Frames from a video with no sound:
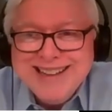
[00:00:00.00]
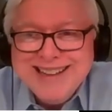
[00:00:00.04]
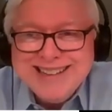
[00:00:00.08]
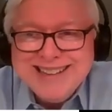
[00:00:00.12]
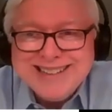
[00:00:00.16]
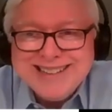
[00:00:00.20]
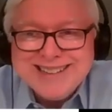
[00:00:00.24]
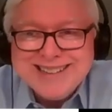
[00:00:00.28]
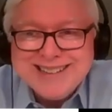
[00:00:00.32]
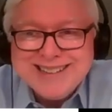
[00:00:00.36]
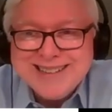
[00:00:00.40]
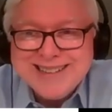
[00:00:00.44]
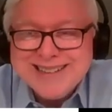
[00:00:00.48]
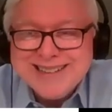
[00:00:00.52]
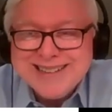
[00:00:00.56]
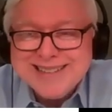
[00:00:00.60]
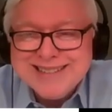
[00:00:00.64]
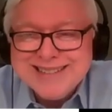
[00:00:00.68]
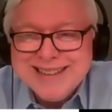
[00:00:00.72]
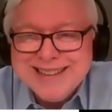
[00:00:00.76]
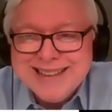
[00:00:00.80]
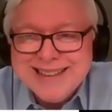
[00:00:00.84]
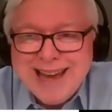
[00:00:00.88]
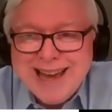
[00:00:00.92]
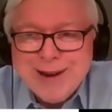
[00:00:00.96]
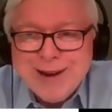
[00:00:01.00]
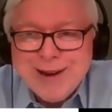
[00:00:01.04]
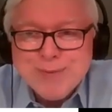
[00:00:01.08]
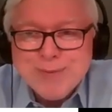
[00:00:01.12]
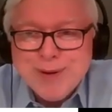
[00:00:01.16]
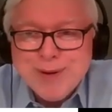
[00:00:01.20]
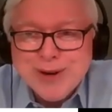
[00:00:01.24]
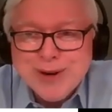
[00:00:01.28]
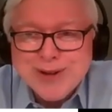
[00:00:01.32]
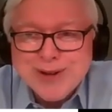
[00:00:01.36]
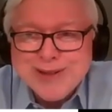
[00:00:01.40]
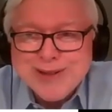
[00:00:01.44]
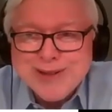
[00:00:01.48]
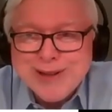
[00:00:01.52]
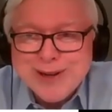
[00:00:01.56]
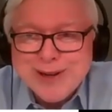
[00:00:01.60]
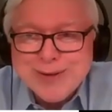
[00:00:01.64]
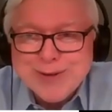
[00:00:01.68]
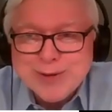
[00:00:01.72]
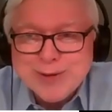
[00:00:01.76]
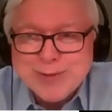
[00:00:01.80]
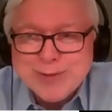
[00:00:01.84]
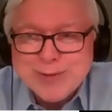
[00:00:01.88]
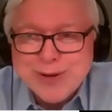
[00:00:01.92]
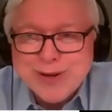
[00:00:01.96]
the latter part of the year
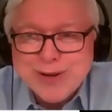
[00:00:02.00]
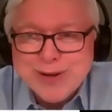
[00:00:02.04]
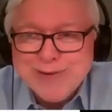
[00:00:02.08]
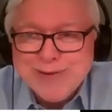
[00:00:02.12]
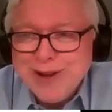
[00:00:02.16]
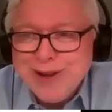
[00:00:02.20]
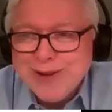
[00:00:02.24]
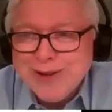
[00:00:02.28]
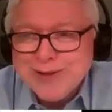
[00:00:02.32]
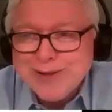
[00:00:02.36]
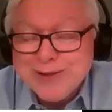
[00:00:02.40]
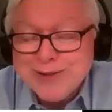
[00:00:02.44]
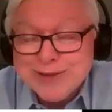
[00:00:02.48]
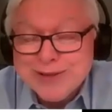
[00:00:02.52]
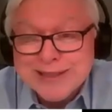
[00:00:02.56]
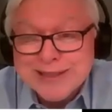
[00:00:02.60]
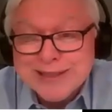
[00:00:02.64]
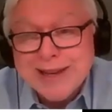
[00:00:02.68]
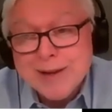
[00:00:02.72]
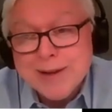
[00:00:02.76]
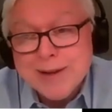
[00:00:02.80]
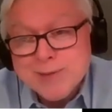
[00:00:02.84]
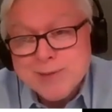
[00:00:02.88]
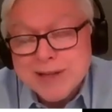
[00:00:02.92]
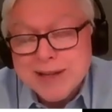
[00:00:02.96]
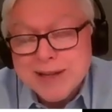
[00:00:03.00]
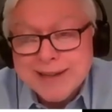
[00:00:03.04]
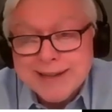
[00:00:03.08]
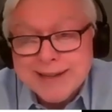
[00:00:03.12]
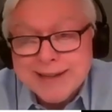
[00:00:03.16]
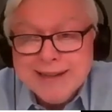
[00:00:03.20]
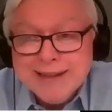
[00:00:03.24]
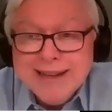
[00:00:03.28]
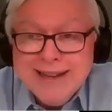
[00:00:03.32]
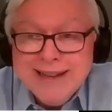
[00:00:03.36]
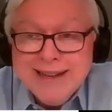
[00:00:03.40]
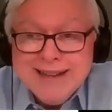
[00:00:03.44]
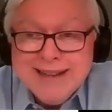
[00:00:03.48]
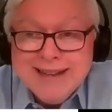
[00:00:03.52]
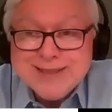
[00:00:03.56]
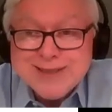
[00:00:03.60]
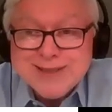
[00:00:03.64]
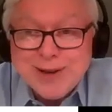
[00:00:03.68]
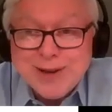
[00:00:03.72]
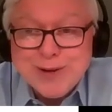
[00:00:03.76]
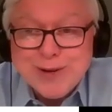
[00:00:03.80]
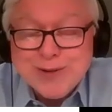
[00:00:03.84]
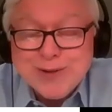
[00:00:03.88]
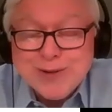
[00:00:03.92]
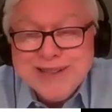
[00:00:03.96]
was pretty volatile on the upside.
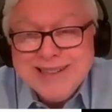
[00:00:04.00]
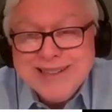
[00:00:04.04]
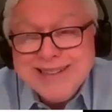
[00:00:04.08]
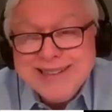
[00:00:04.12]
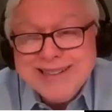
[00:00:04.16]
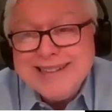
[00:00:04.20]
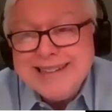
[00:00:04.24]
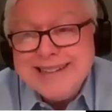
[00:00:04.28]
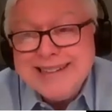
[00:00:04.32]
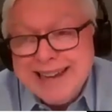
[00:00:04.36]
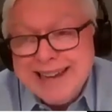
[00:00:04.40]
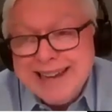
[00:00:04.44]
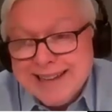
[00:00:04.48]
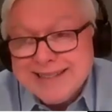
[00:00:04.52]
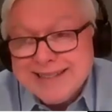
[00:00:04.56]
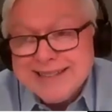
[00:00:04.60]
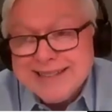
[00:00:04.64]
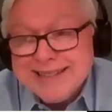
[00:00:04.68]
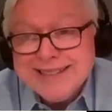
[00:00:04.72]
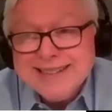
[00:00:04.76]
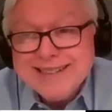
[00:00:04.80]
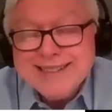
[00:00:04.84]
So yes,